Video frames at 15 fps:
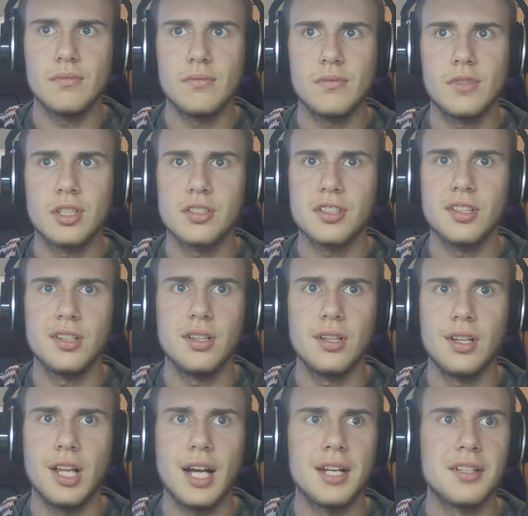there's a
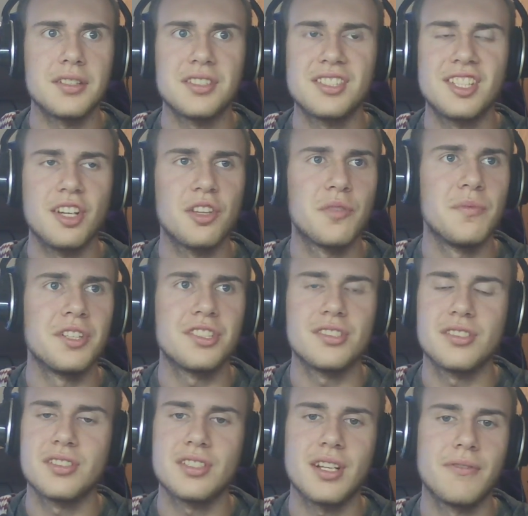lot of stealth
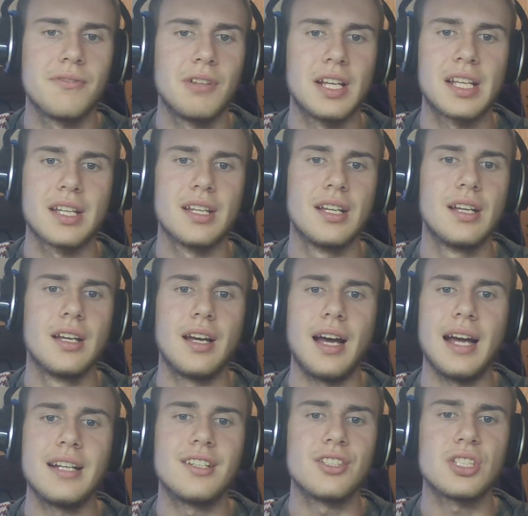missions and stuff. Like,
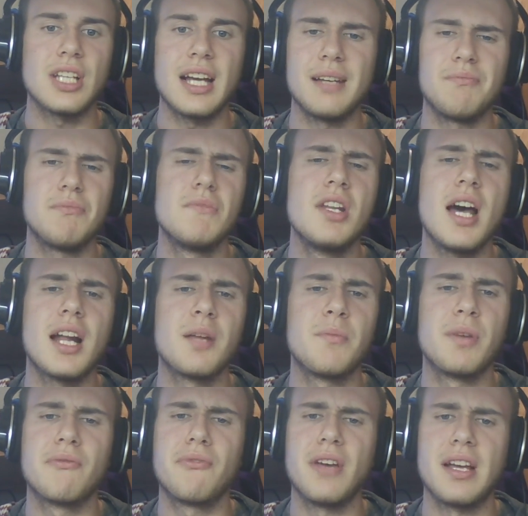I'm not a
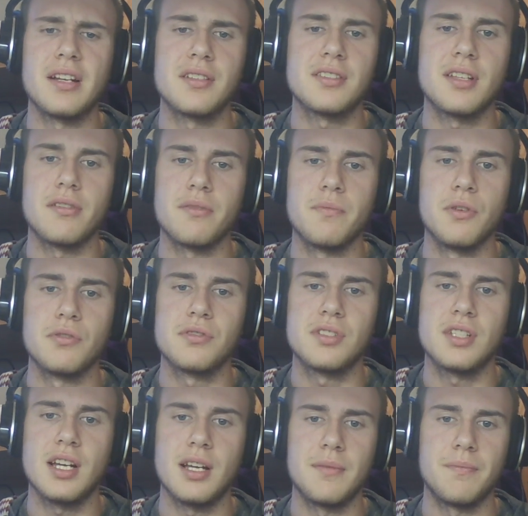big fan of stealth most of
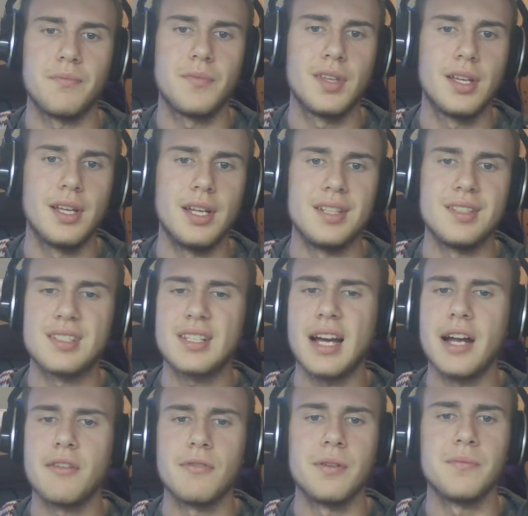the time. In
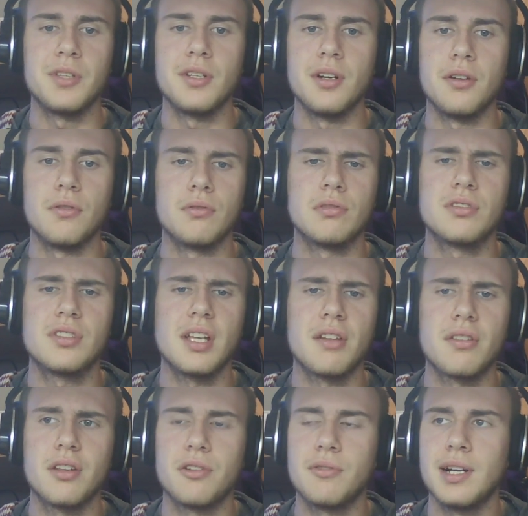Skyrim,
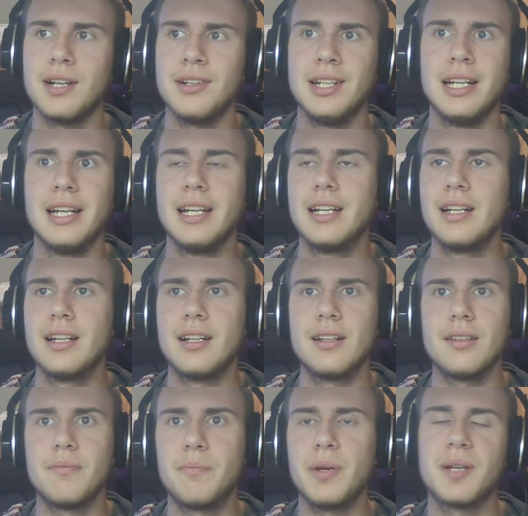stealthing around,
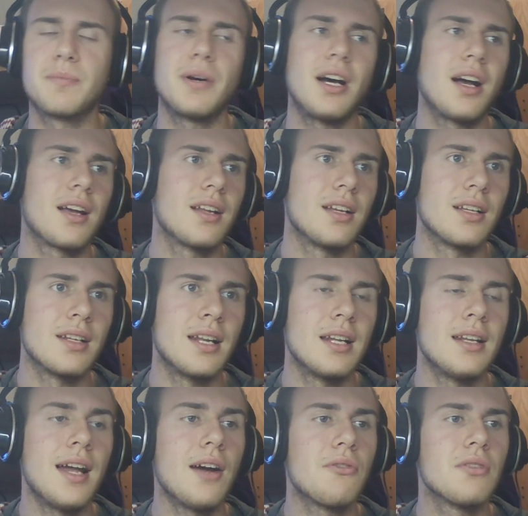pickpocketing,
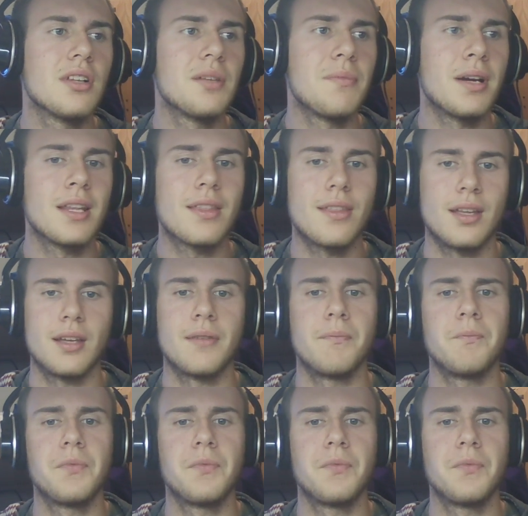not really my thing.